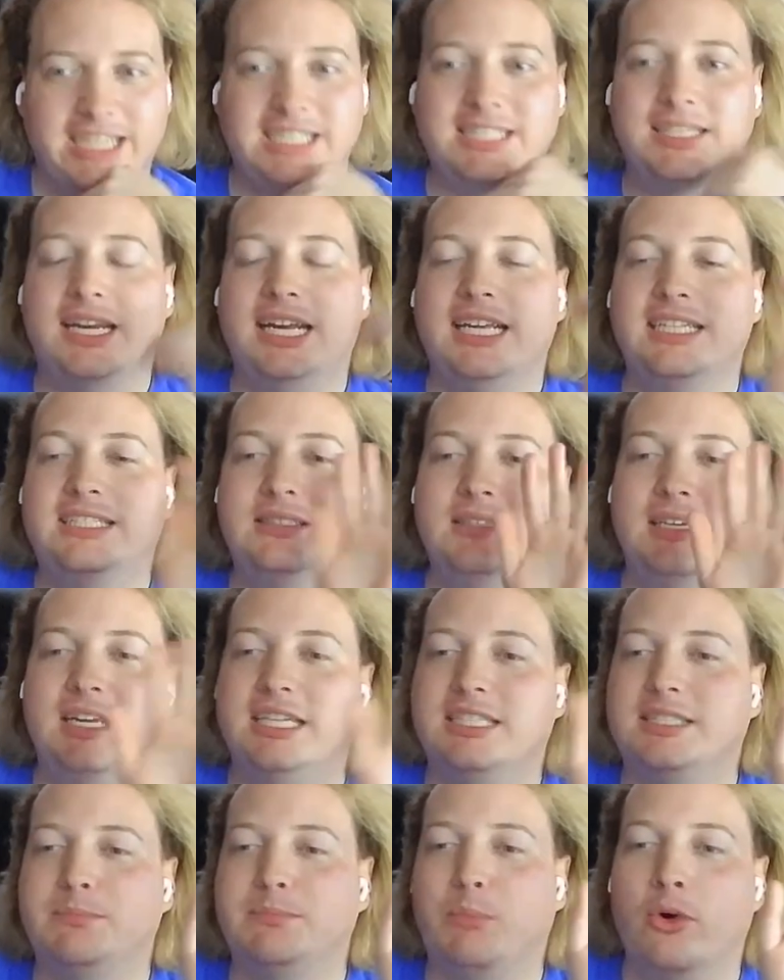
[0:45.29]
It's it's
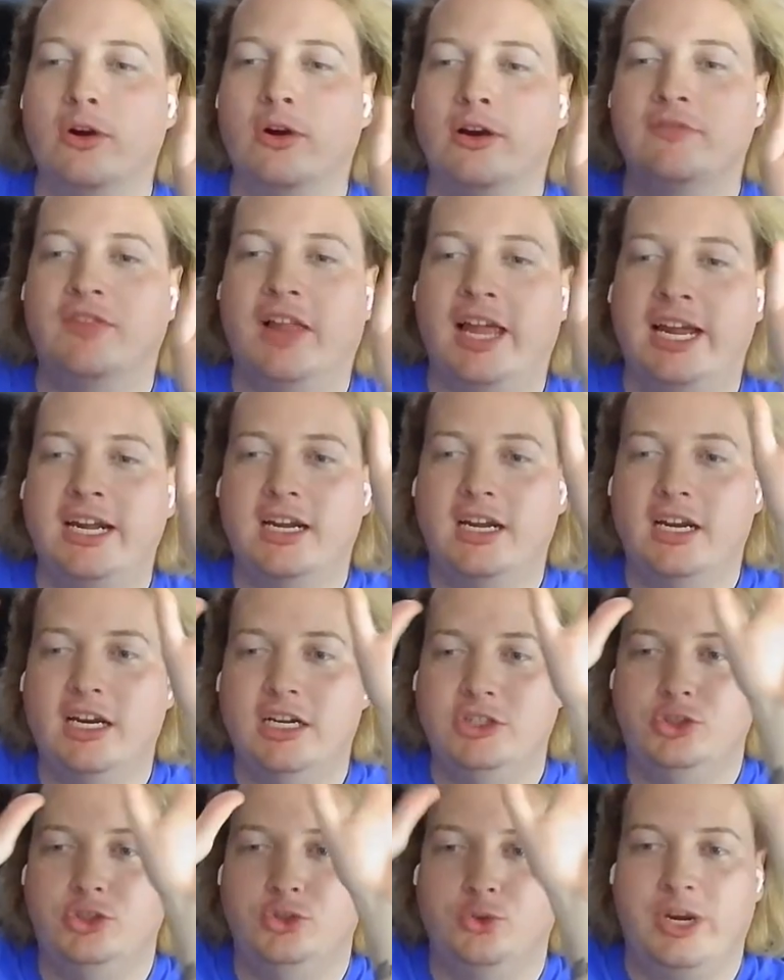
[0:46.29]
it's more of like
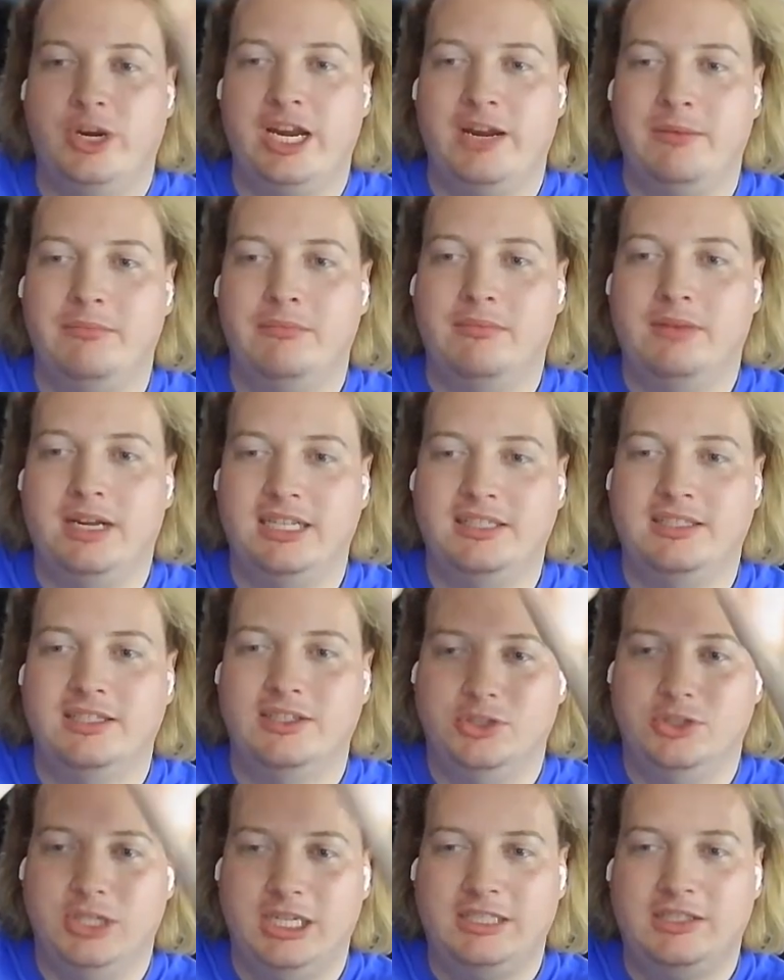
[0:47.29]
a dream. It's yeah.
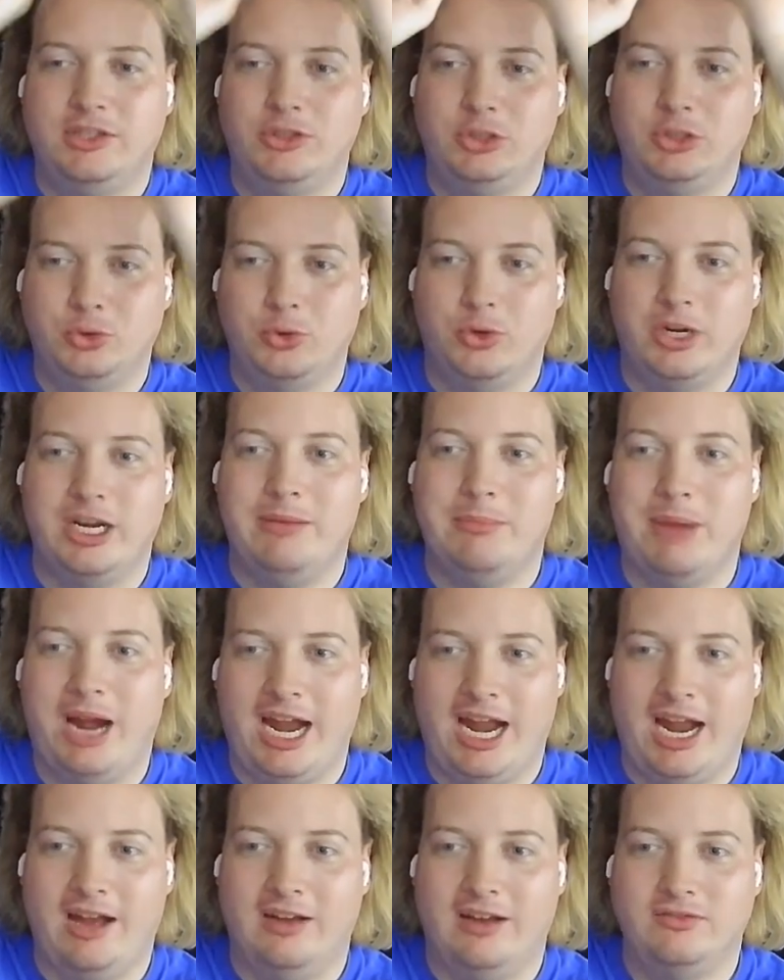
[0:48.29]
a dream. it's a dream
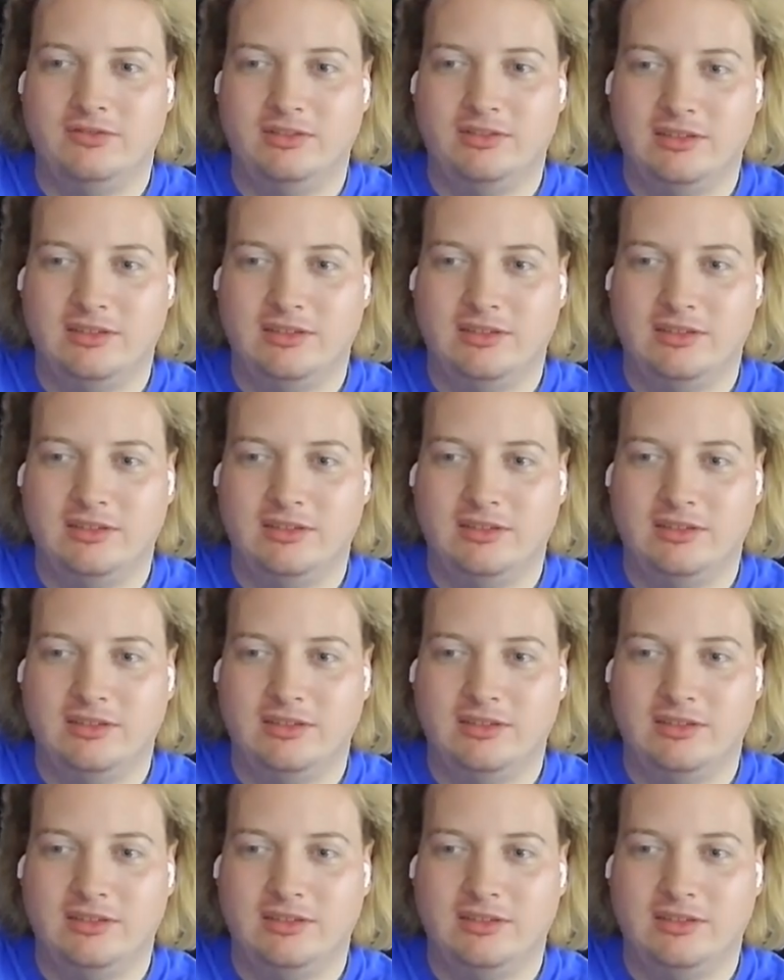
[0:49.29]
I have.